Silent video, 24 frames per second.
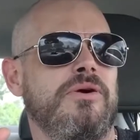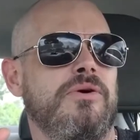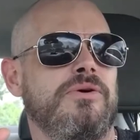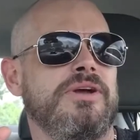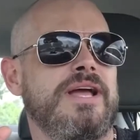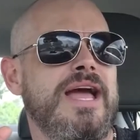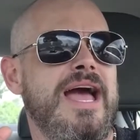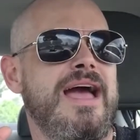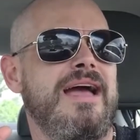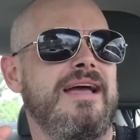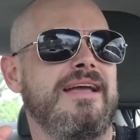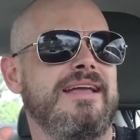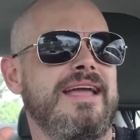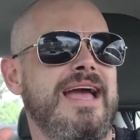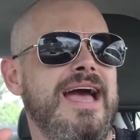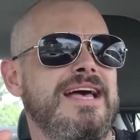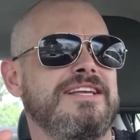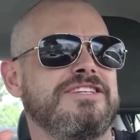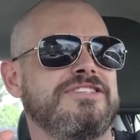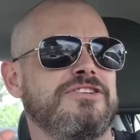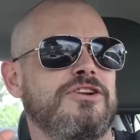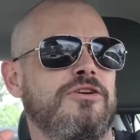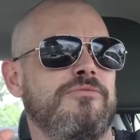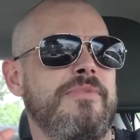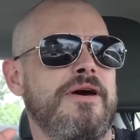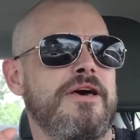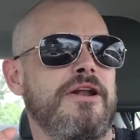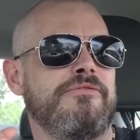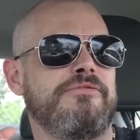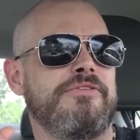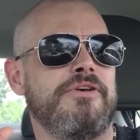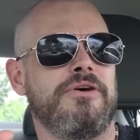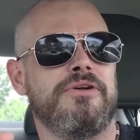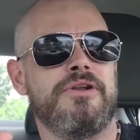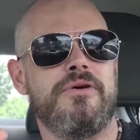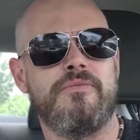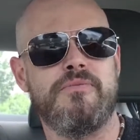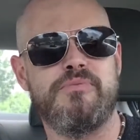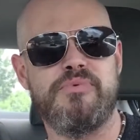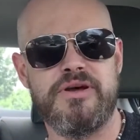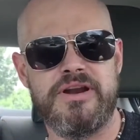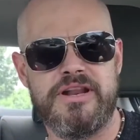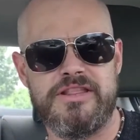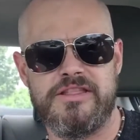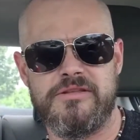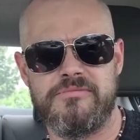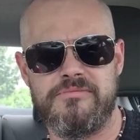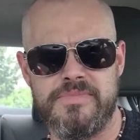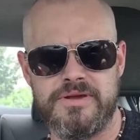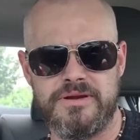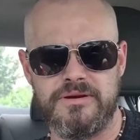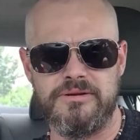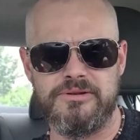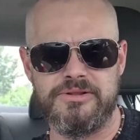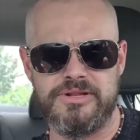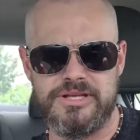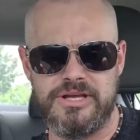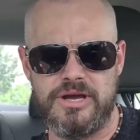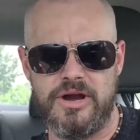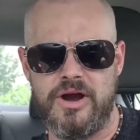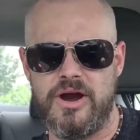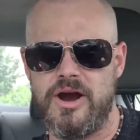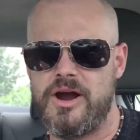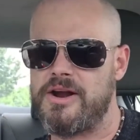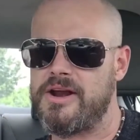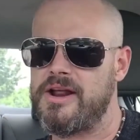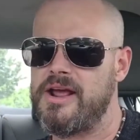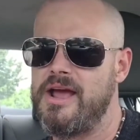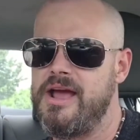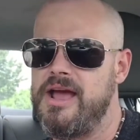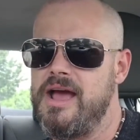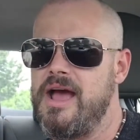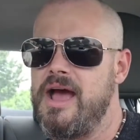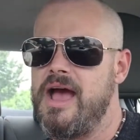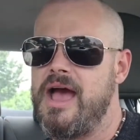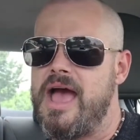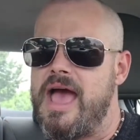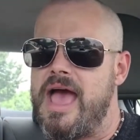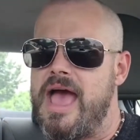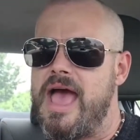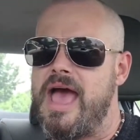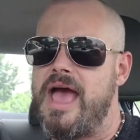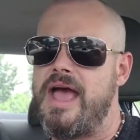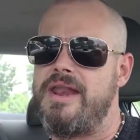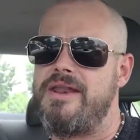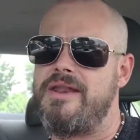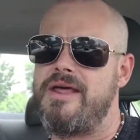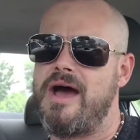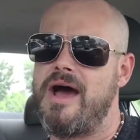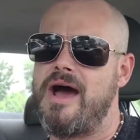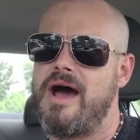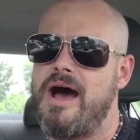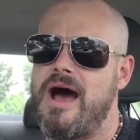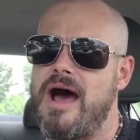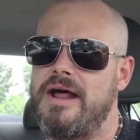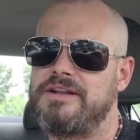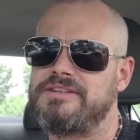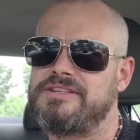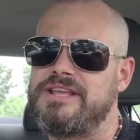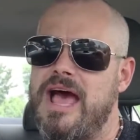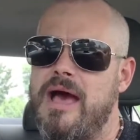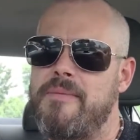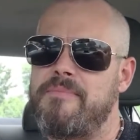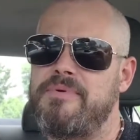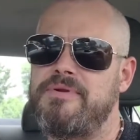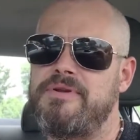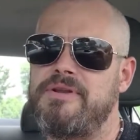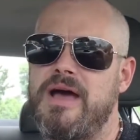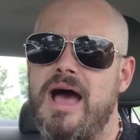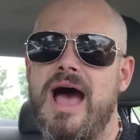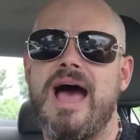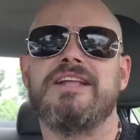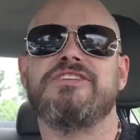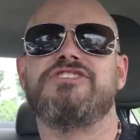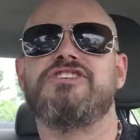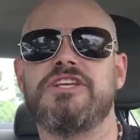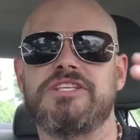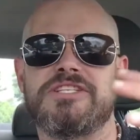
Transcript: on Gaston on Meadowfield and put it in the middle of the yard. And I